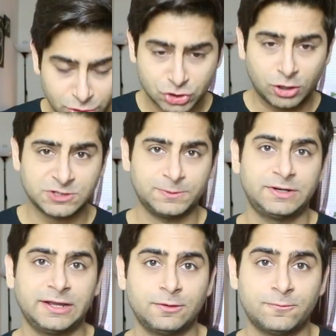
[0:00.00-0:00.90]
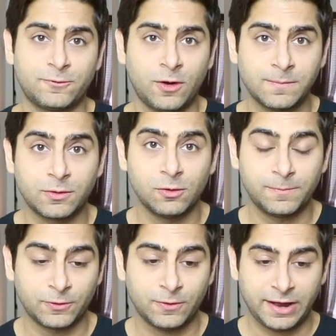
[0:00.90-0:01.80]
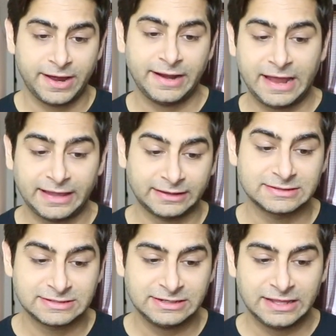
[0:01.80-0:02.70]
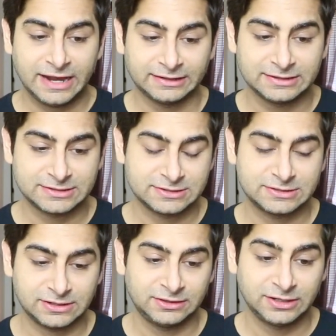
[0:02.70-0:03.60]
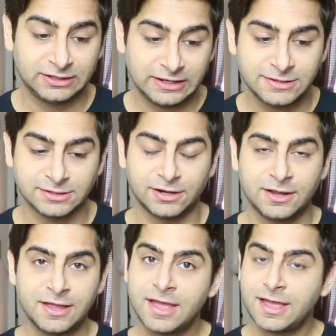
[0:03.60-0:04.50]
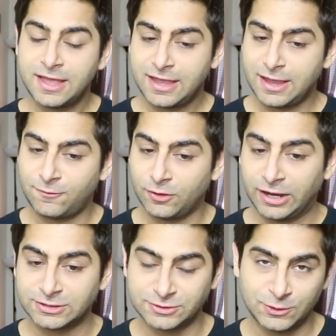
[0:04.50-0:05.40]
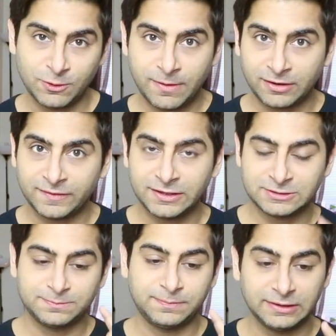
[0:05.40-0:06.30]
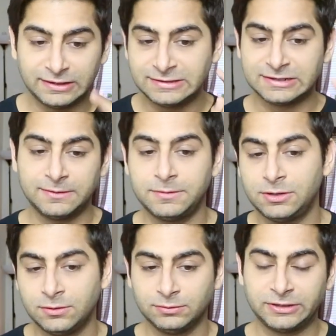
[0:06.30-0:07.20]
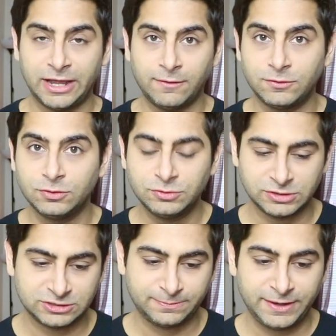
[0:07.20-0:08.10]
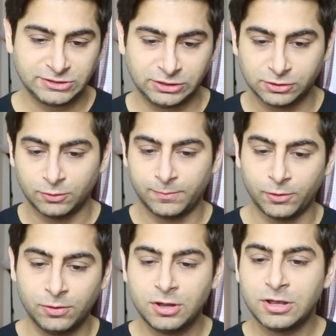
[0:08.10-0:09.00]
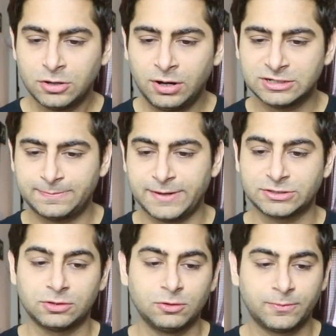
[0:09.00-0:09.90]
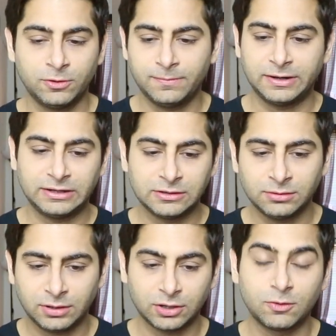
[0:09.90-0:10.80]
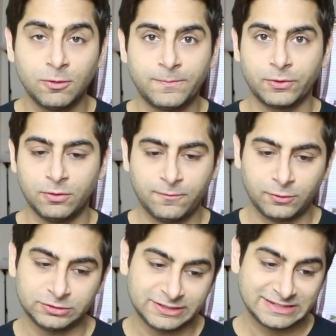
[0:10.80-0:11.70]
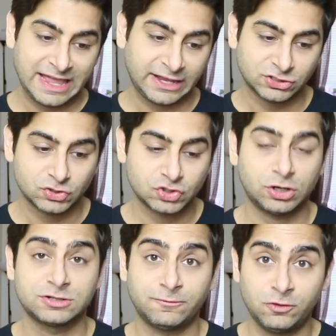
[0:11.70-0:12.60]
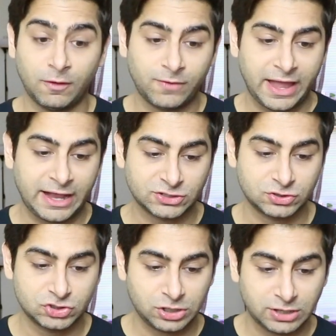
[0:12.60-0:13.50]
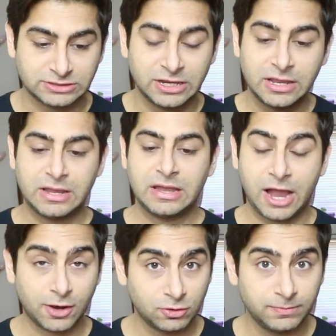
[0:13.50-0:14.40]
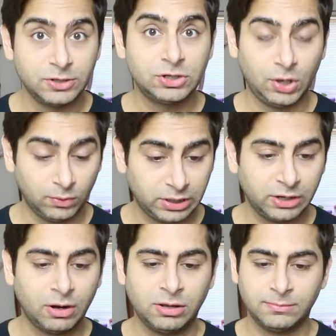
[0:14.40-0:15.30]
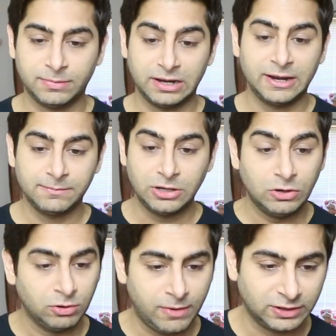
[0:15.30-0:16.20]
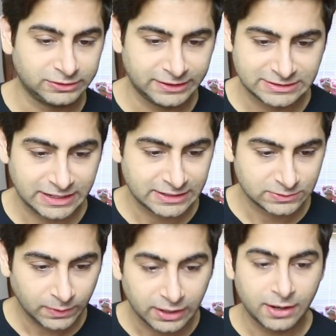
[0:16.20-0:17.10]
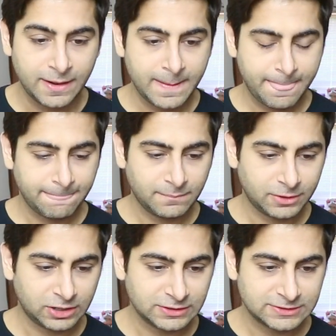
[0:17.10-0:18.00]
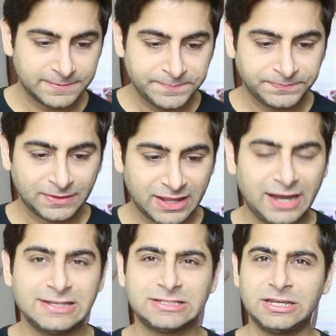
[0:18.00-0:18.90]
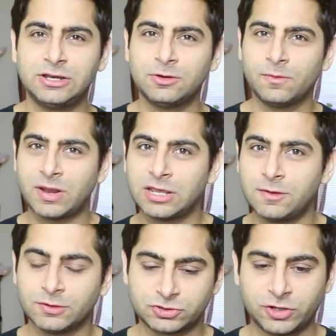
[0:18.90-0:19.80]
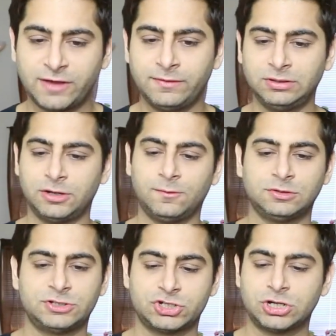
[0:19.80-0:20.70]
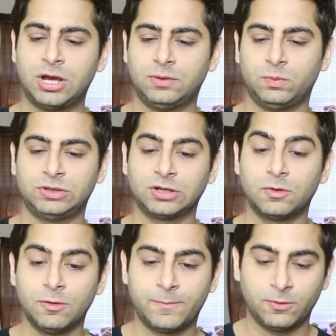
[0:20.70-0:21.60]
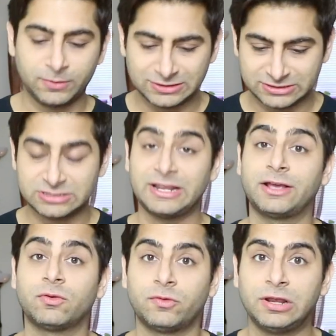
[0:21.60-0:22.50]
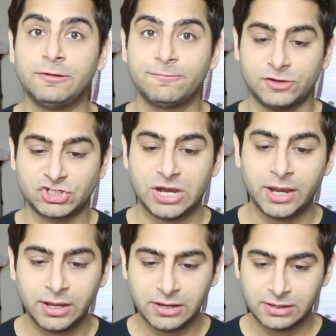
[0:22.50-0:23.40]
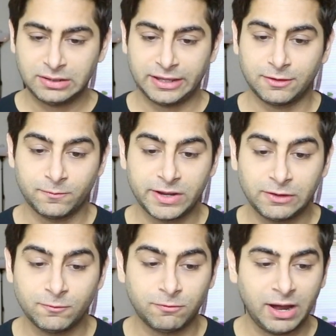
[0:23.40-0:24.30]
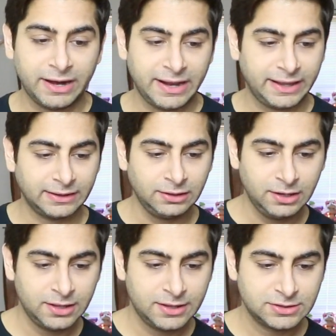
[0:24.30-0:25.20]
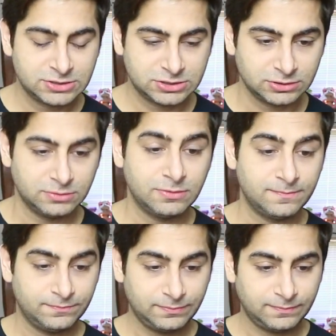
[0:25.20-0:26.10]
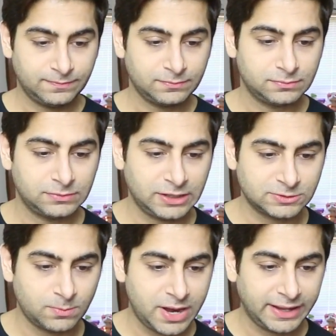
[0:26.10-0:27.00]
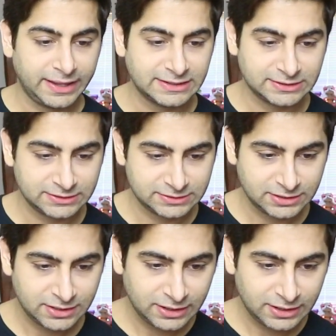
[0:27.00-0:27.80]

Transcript: The shots were taken from GoPro, and I can see that this is in the teaser. If you guys know about this, please let me know. They have used a special GoPro, not a special GoPro, but you know, a GoPro for this action shots, few of the action shots. I could be totally wrong, but let me know about this as well, because I see, you know, when he was driving, there was a shot with the GoPro because it's like really fisheye, like a very wide angle. So that's my guess is.